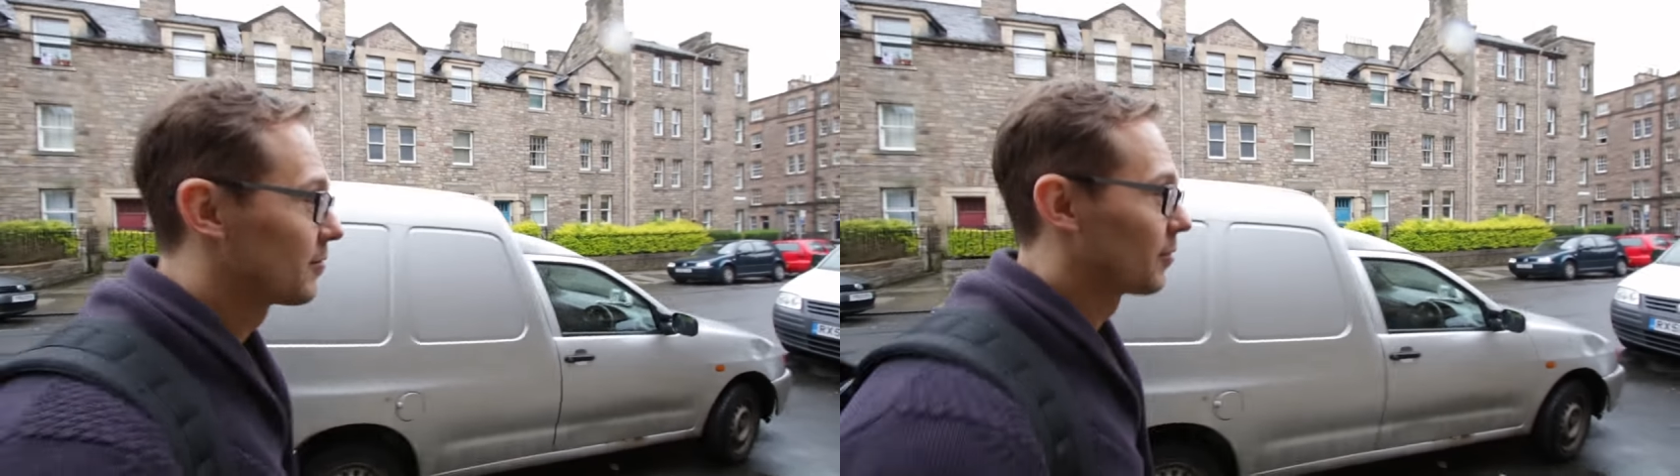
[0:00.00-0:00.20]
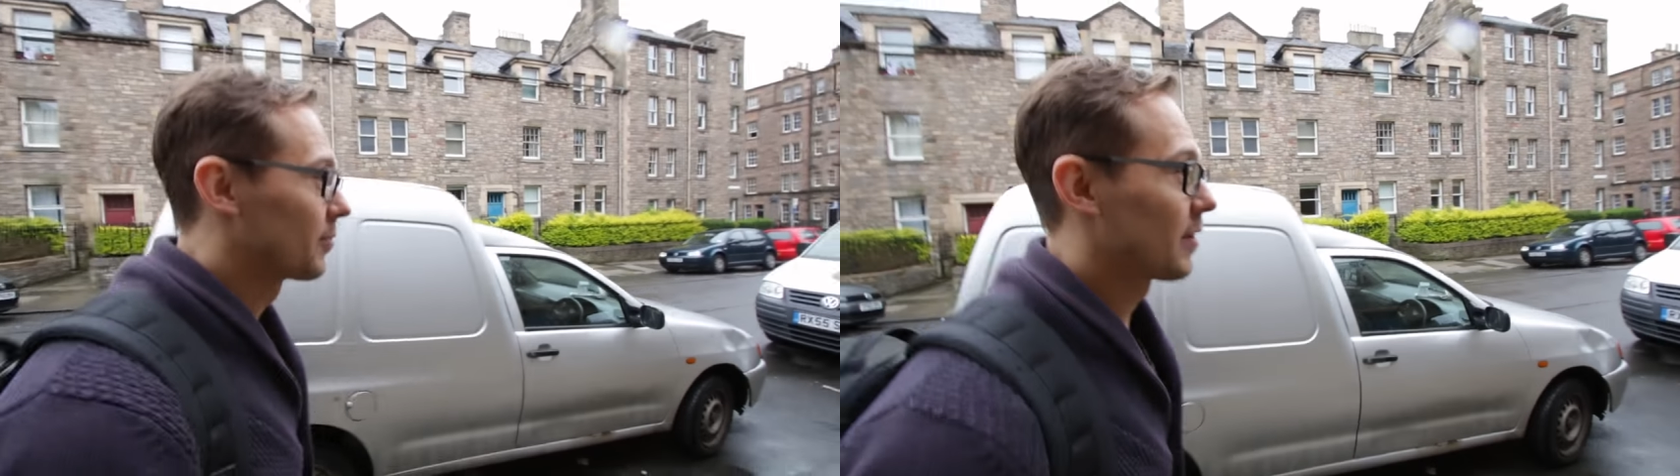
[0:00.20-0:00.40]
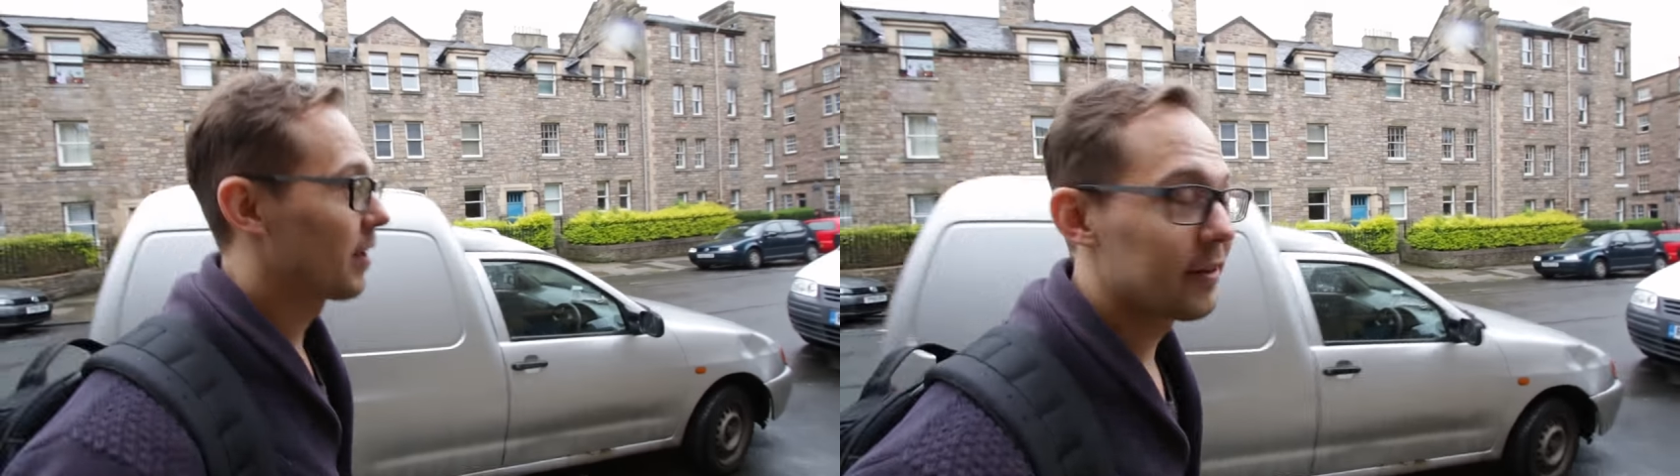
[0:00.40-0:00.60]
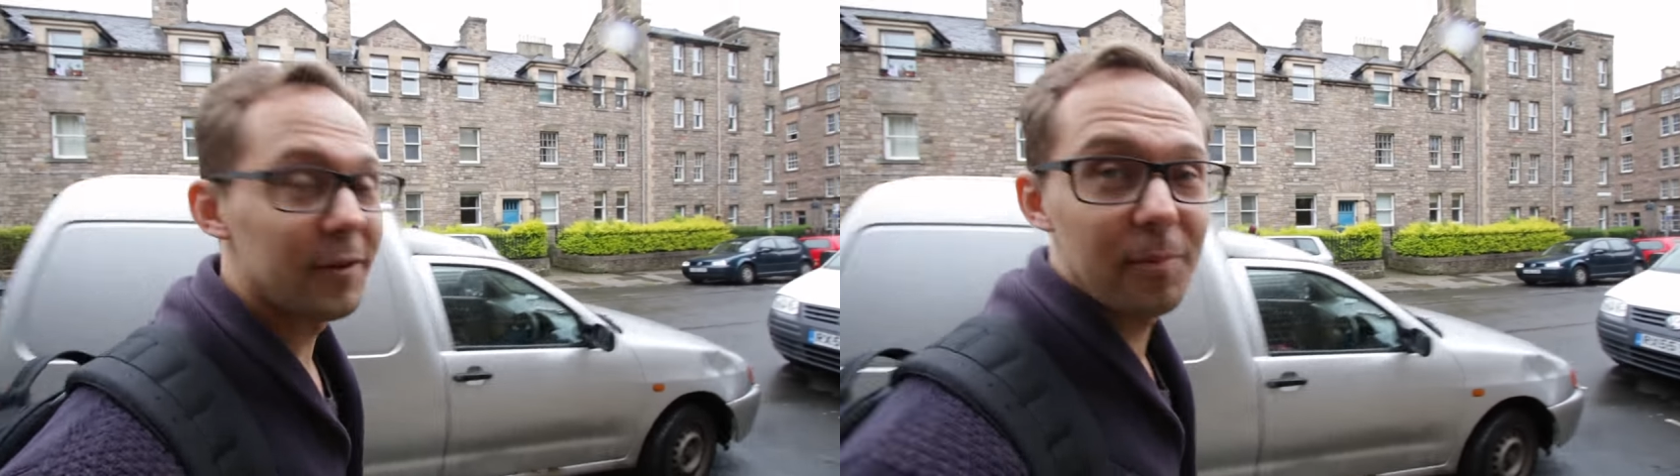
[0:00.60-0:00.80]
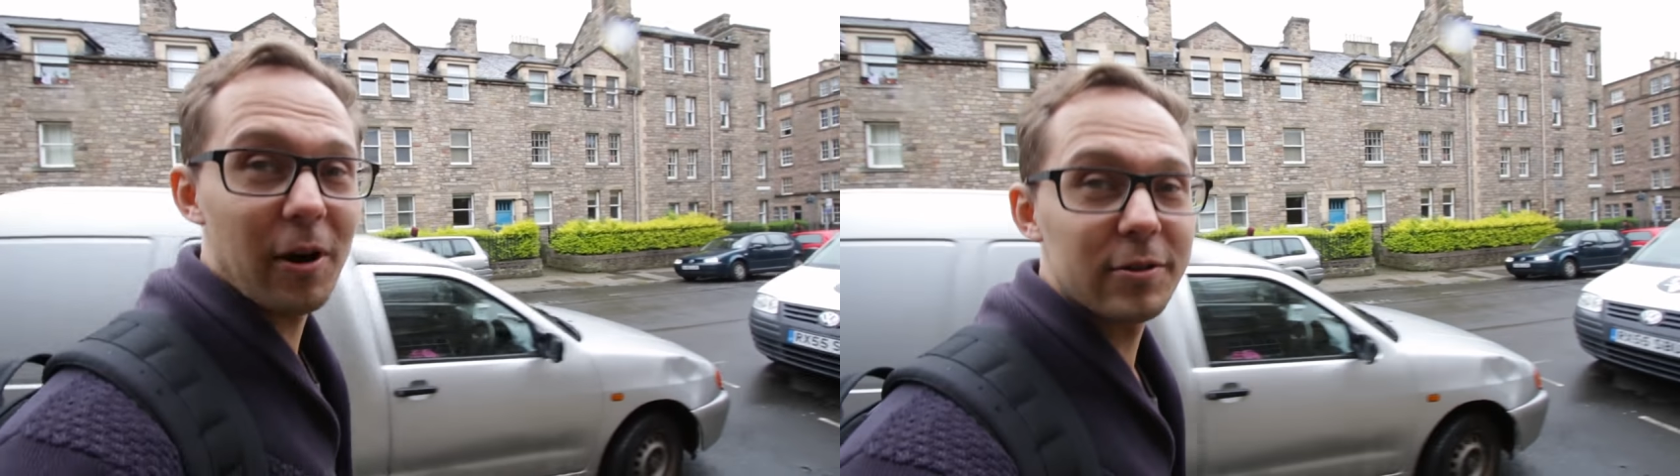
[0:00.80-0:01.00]
from the
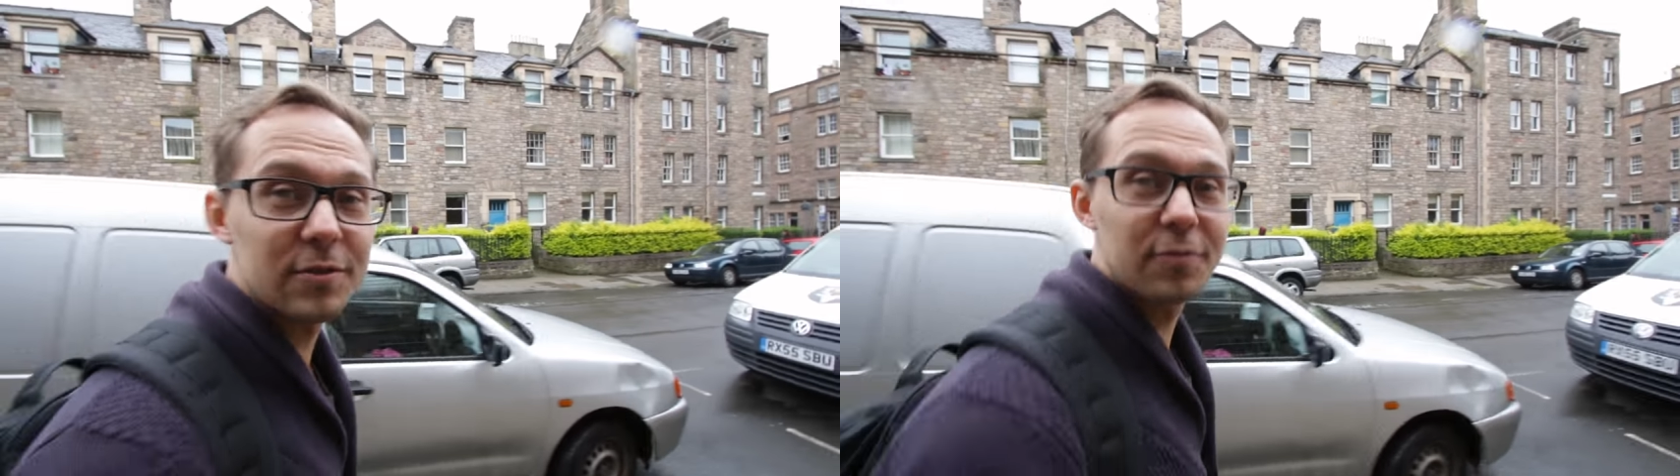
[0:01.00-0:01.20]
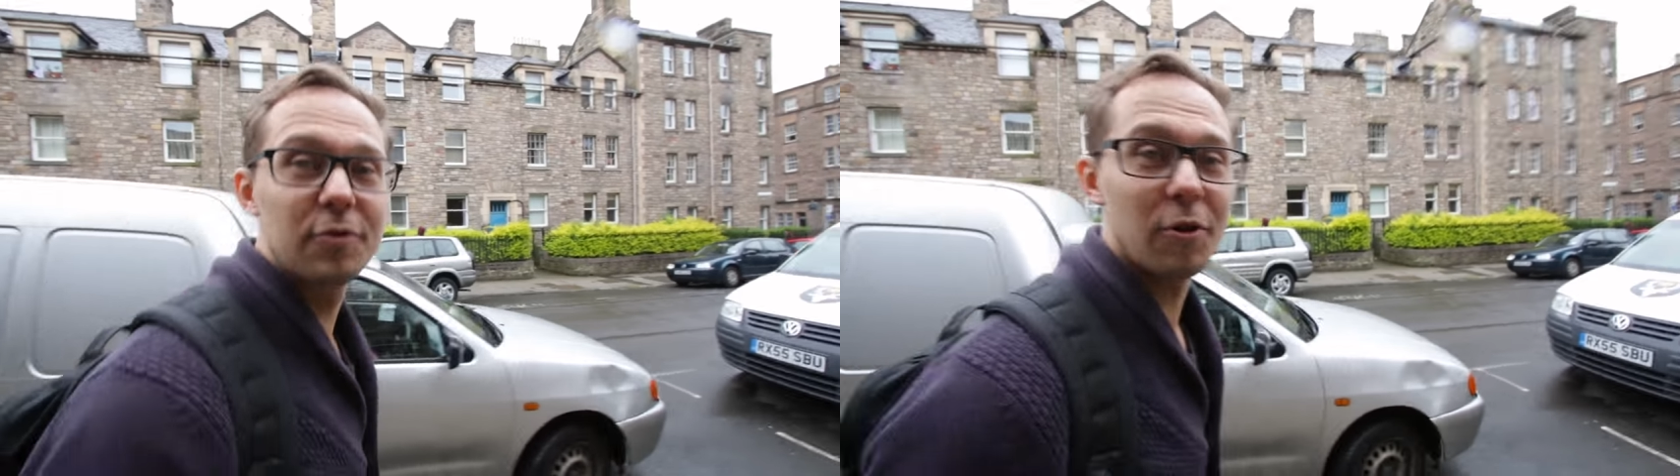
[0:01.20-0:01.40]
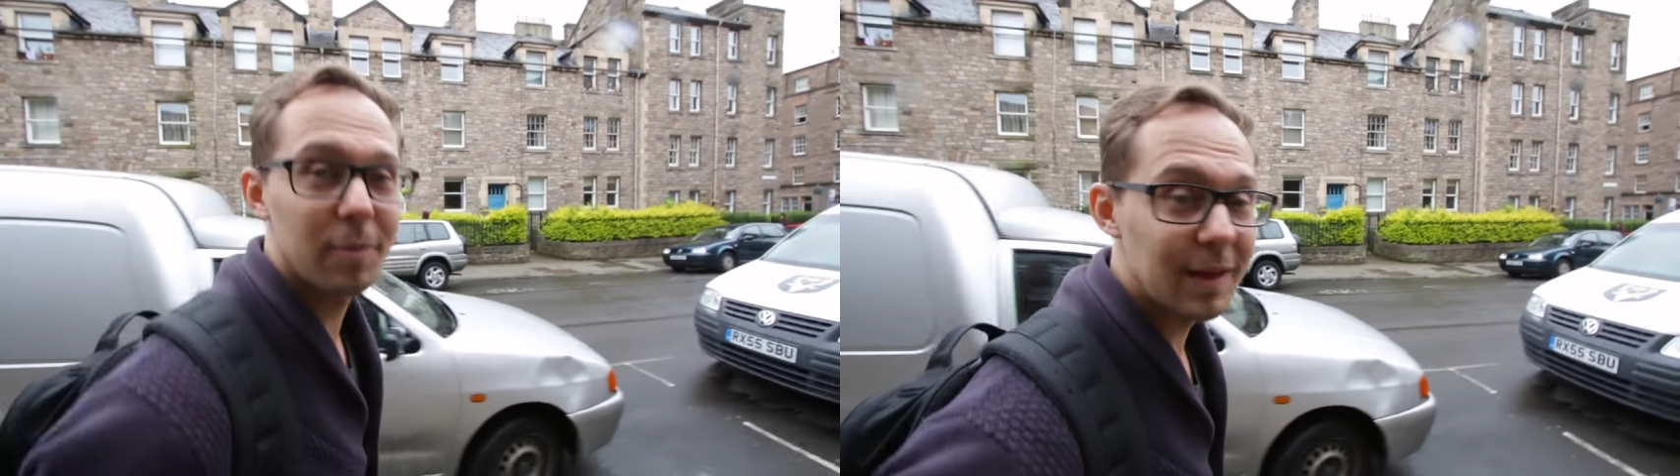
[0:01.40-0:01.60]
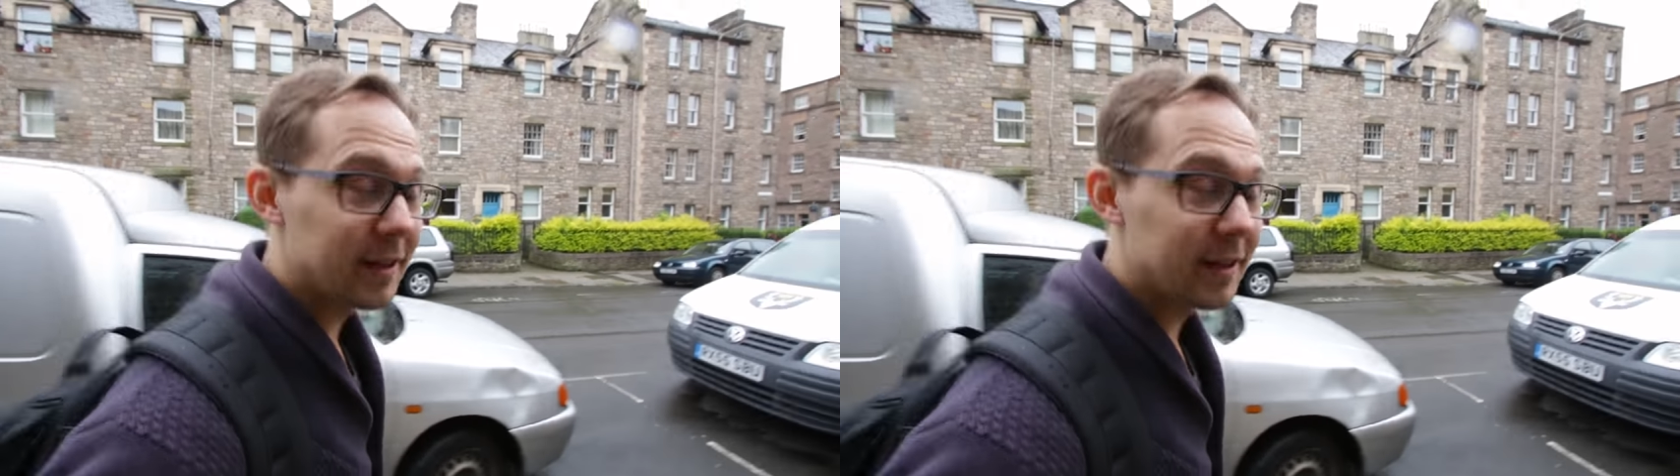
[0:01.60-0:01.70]
other parts of Europe